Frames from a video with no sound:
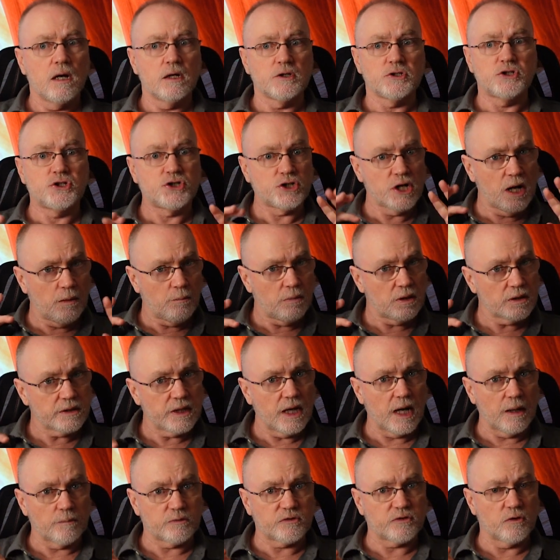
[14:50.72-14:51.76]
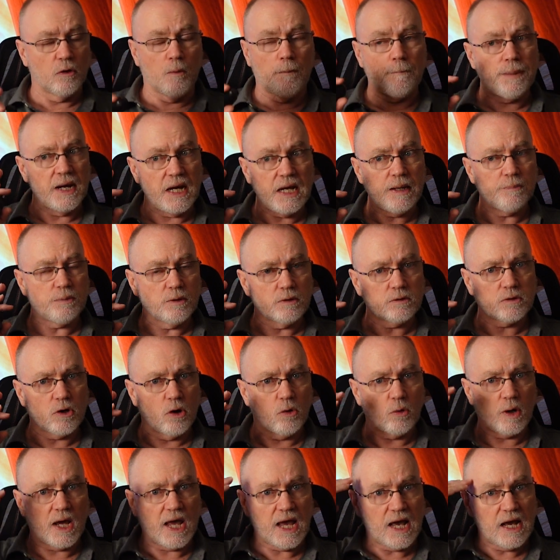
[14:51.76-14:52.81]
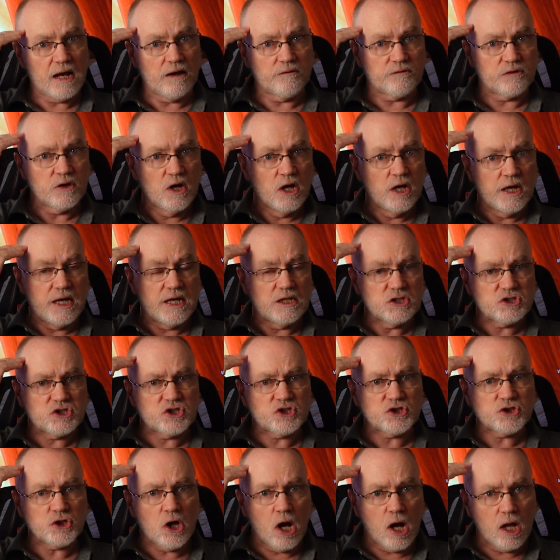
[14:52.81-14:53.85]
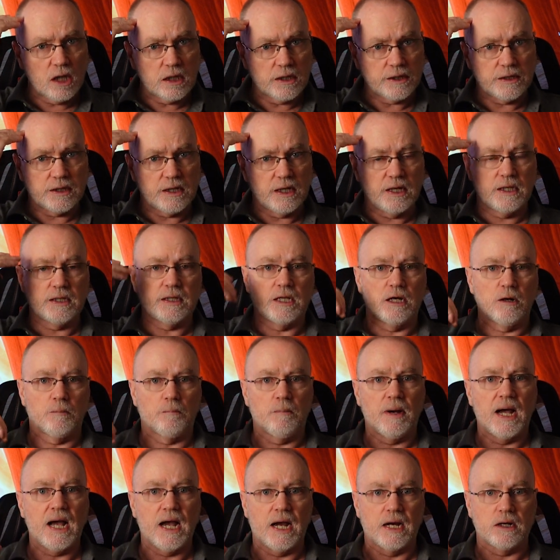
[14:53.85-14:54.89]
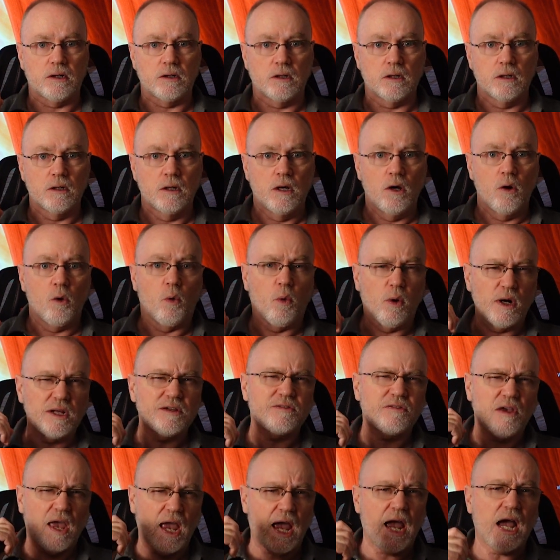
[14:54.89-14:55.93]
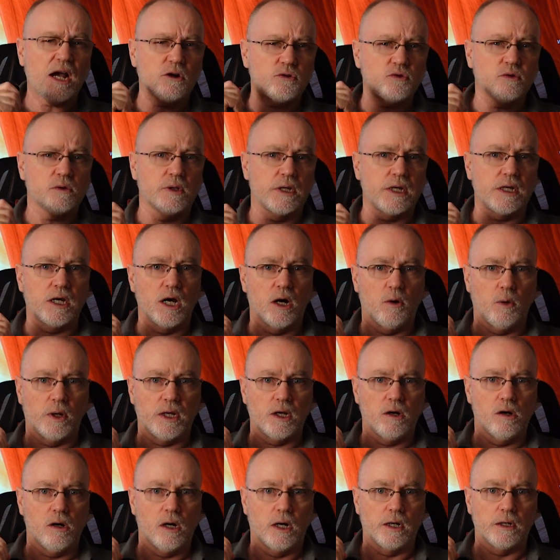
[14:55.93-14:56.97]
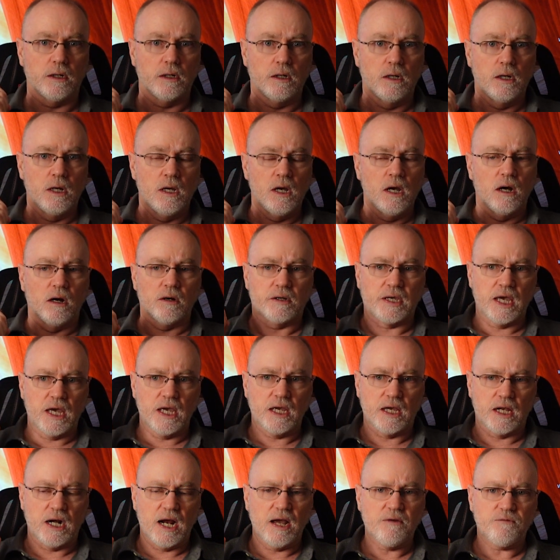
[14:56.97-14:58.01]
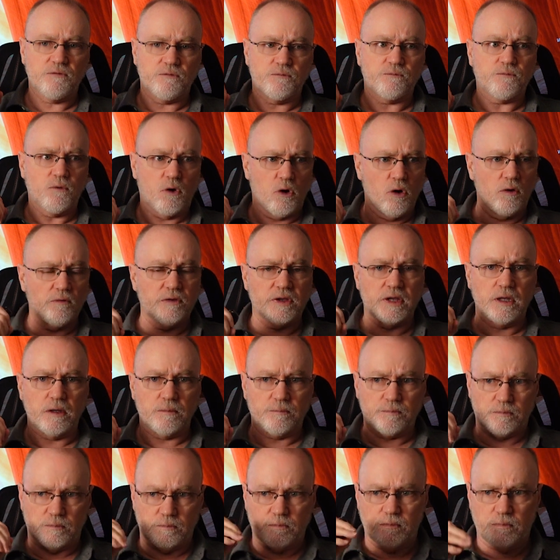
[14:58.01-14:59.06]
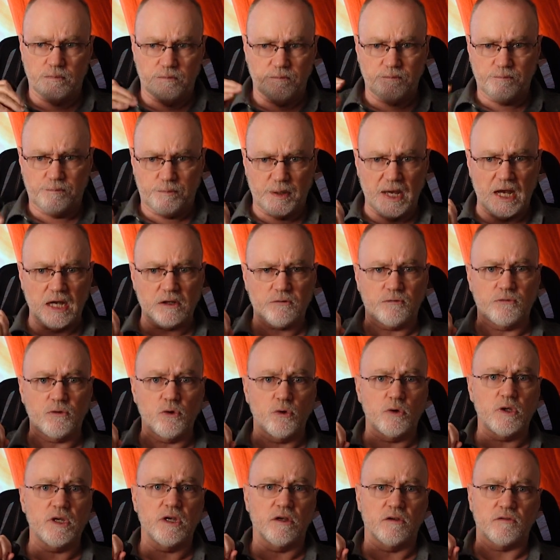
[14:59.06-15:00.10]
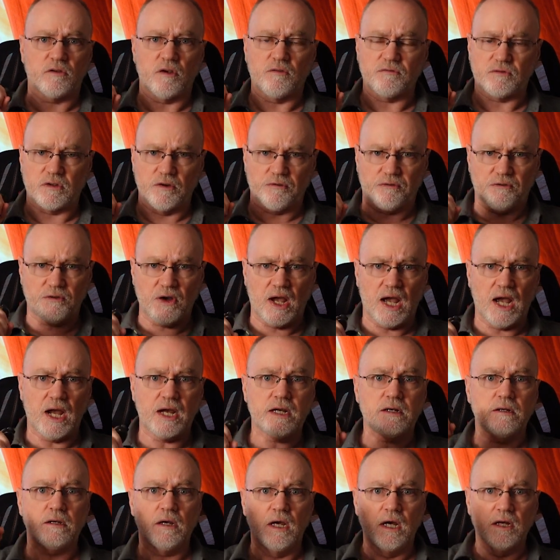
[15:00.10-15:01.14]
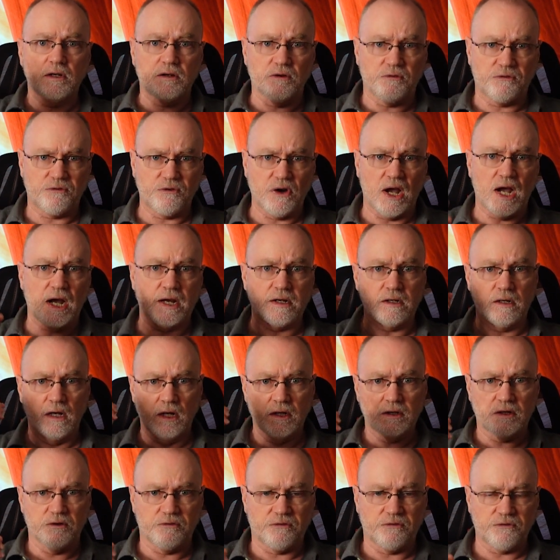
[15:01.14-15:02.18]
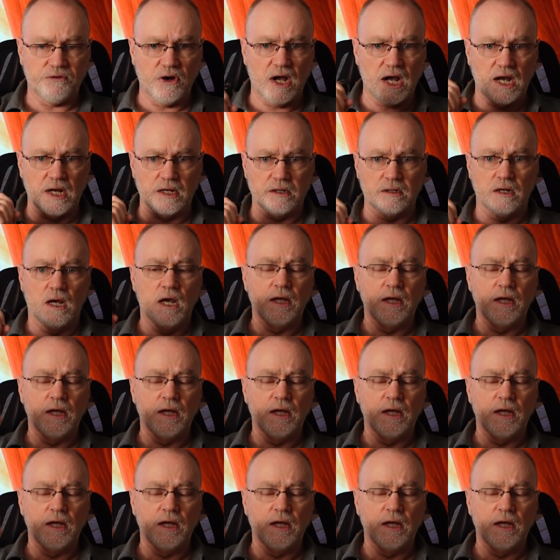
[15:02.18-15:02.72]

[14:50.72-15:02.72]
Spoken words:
jumbled up so people don't have solid in their mind what is actually going on. Okay, and I've, over the past few years, have defined the